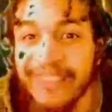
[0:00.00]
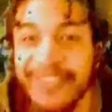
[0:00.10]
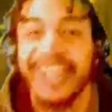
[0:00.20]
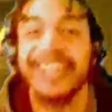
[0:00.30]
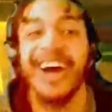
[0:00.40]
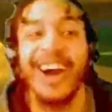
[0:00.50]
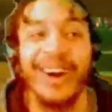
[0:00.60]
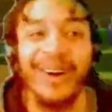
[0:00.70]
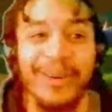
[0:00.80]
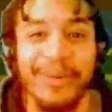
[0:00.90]
me.
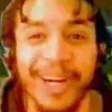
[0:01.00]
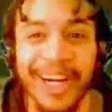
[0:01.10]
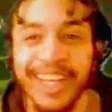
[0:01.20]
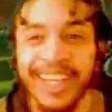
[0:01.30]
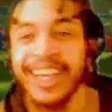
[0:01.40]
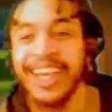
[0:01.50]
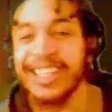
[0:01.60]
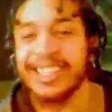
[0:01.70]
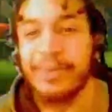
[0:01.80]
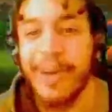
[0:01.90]
No!
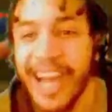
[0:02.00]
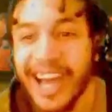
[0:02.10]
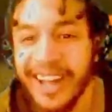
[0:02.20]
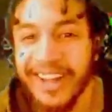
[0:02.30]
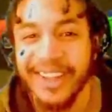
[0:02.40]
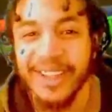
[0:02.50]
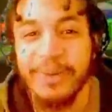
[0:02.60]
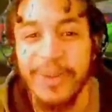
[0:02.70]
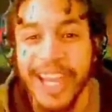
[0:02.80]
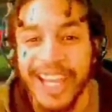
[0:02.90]
Isabelle, you
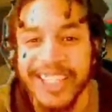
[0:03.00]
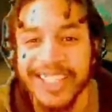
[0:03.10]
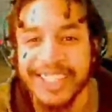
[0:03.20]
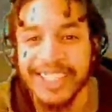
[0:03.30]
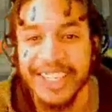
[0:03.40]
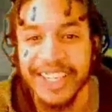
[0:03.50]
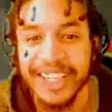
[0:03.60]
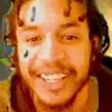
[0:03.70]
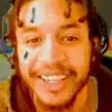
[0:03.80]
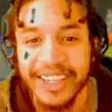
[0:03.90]
bitch!
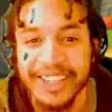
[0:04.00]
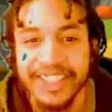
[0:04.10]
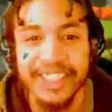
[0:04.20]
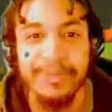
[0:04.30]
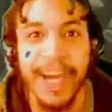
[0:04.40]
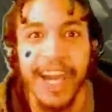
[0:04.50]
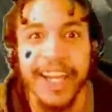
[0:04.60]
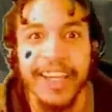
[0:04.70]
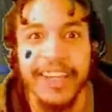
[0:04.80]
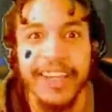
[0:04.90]
She's
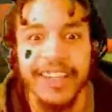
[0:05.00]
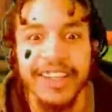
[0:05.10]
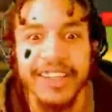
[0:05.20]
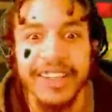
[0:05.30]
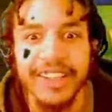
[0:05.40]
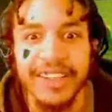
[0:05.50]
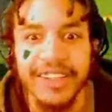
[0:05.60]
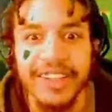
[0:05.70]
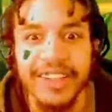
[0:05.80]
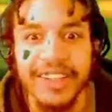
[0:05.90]
back.
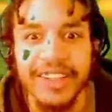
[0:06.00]
Dude.